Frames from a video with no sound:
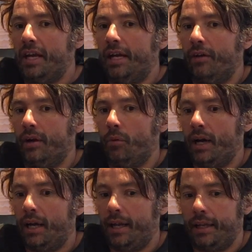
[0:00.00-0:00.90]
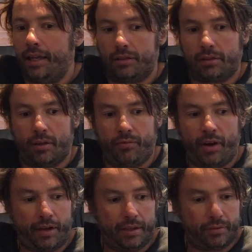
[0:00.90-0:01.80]
era where it's
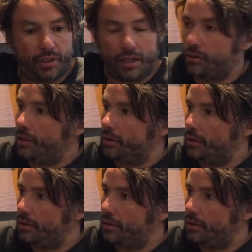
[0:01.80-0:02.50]
very distant.